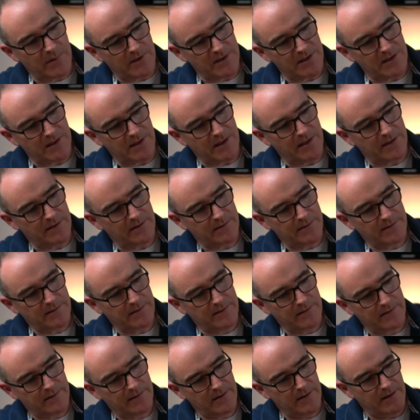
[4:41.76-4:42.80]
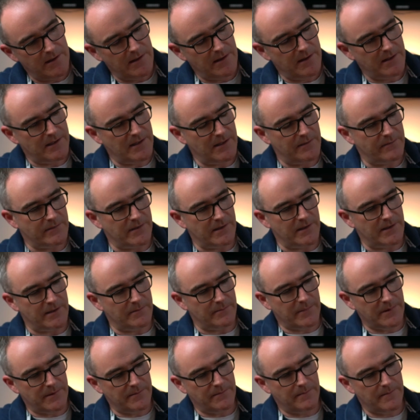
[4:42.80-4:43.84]
button in, lift it
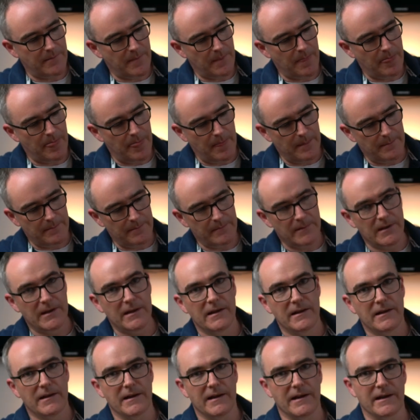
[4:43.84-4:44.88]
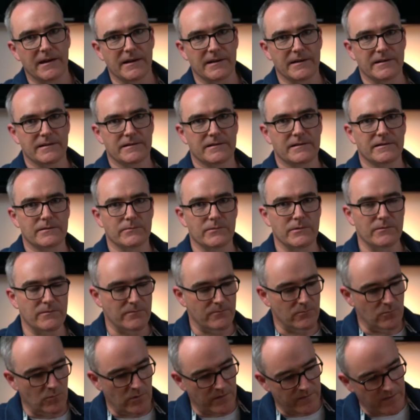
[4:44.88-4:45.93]
up, and we're
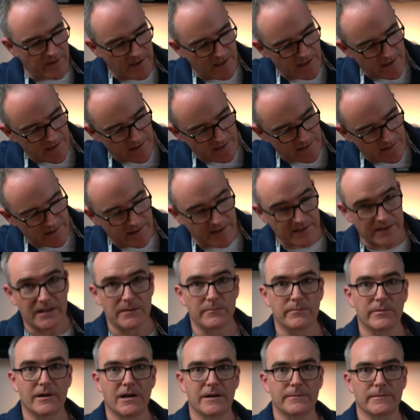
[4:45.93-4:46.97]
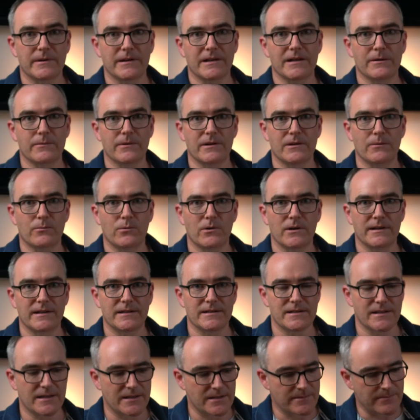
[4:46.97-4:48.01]
revealing the compartment here where the winding
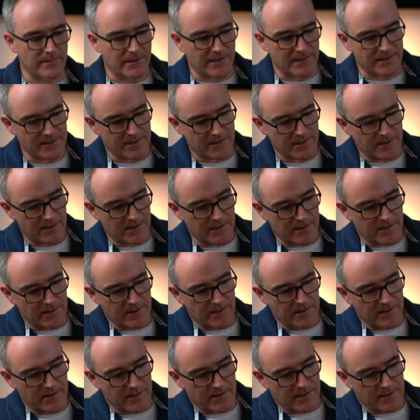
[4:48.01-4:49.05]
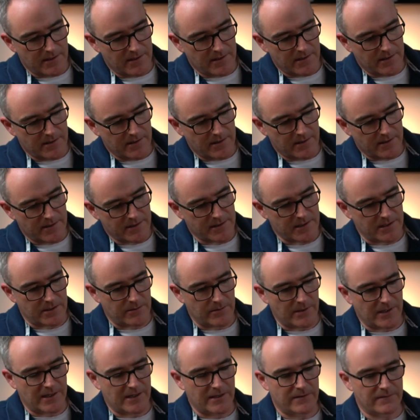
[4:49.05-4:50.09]
takes place. So
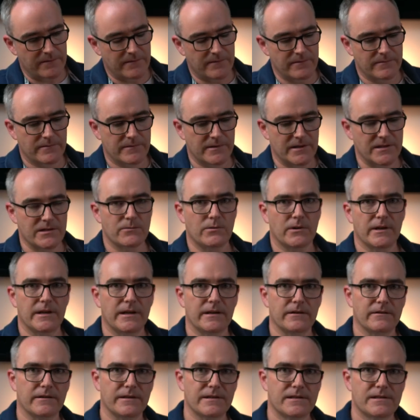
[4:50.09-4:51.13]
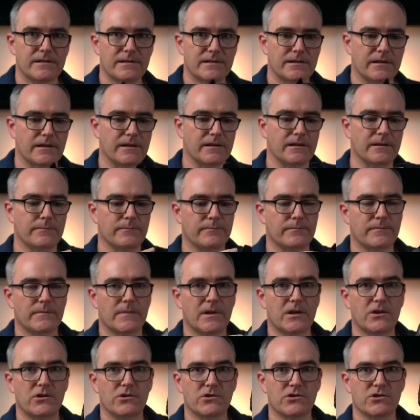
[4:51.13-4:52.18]
we have this quite nice um,
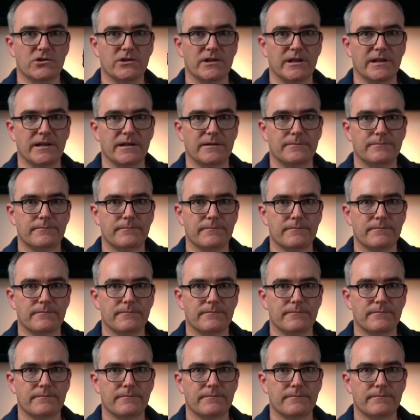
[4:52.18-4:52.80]
cushion here.